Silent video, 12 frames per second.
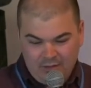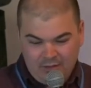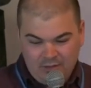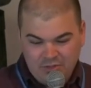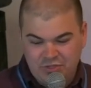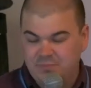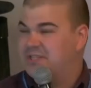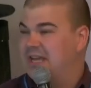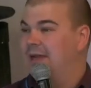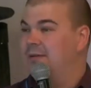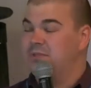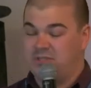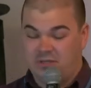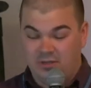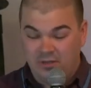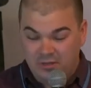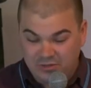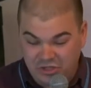Sometimes
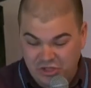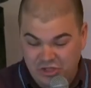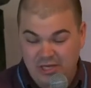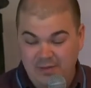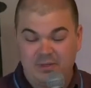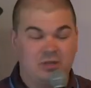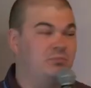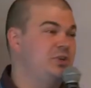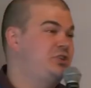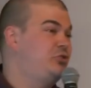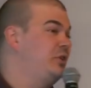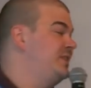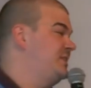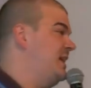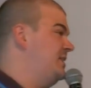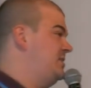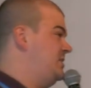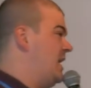the sheep can retrace
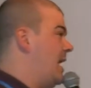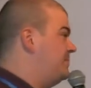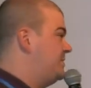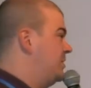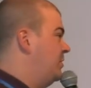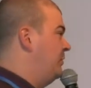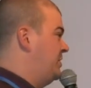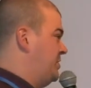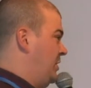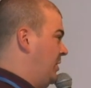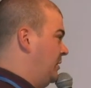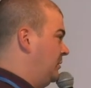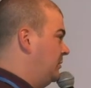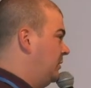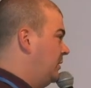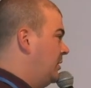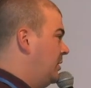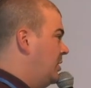their steps and return.
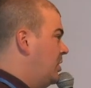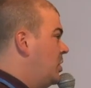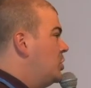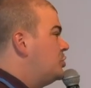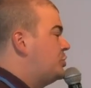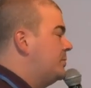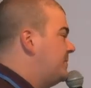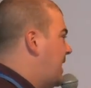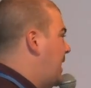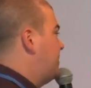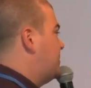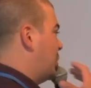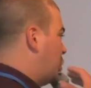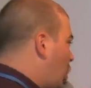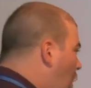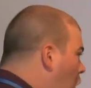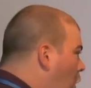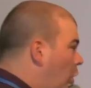Sometimes the
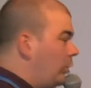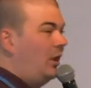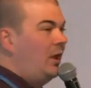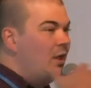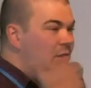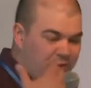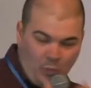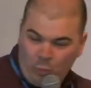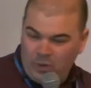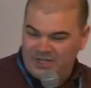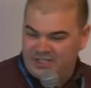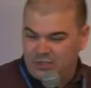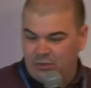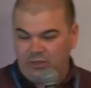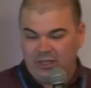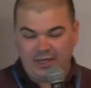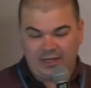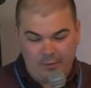call, the
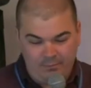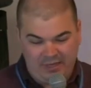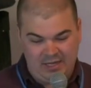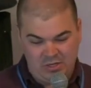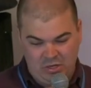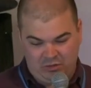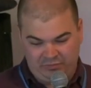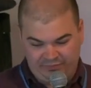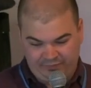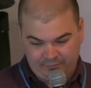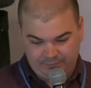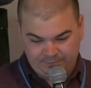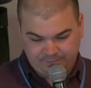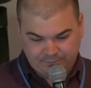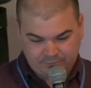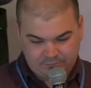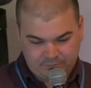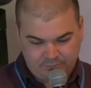whistle can be enough.
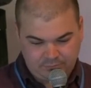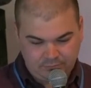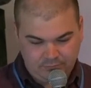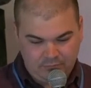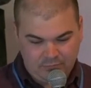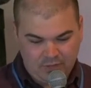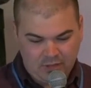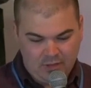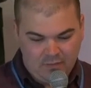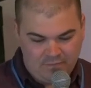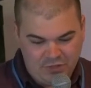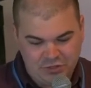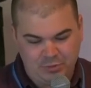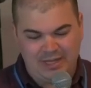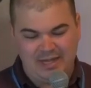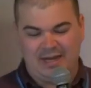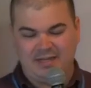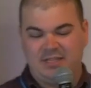Verse
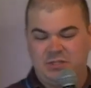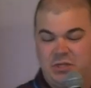29 says,